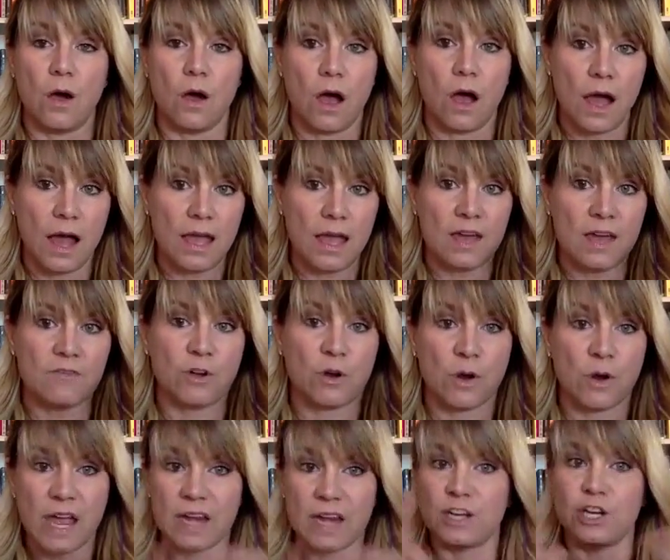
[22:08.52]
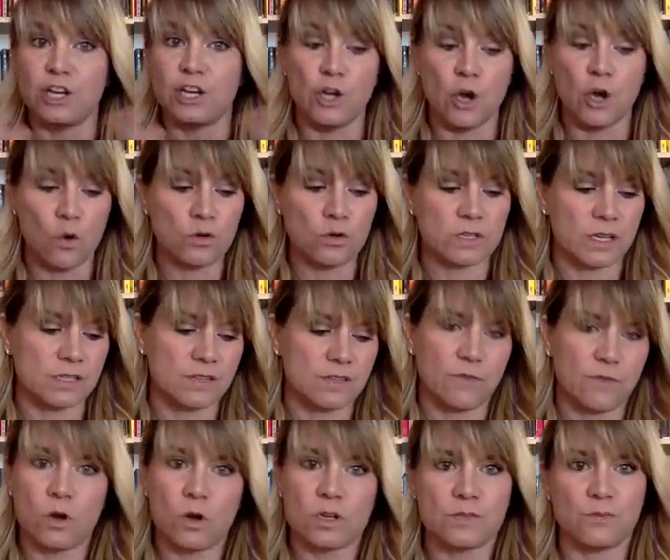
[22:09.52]
I have created a note, because of
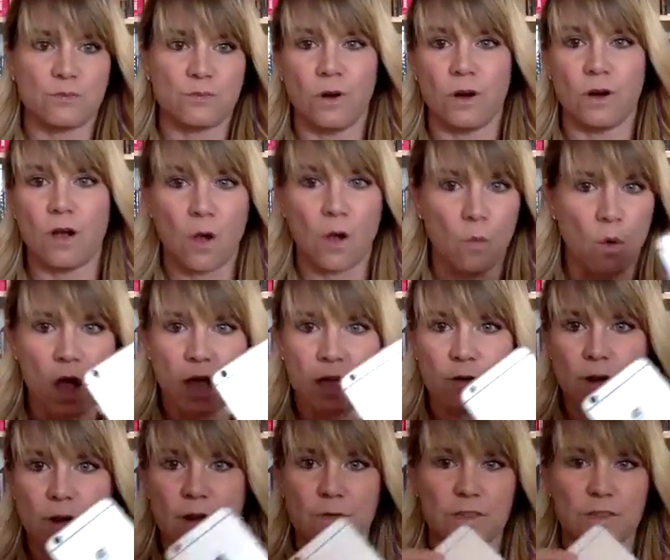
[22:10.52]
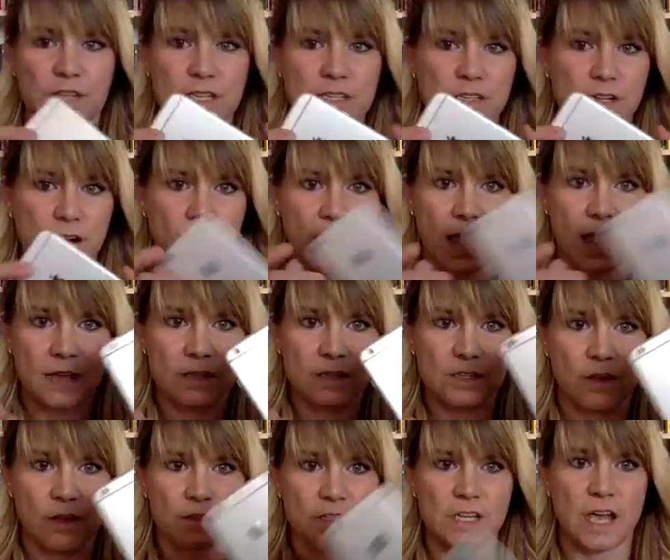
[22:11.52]
course we're all walking around with these in our hands
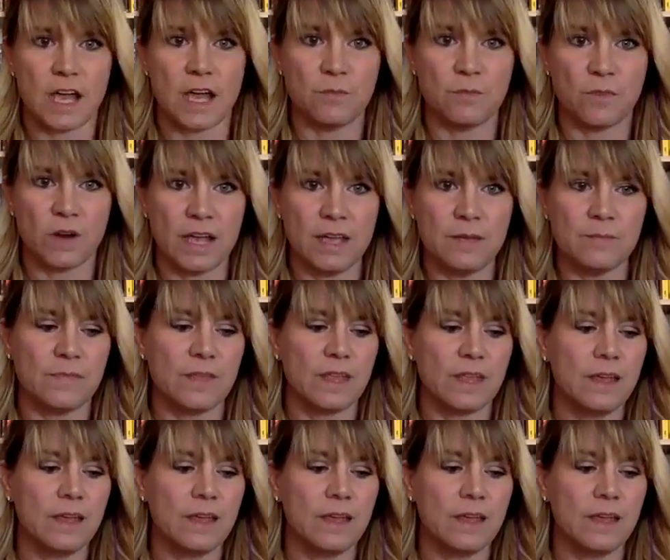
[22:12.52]
all the time, right?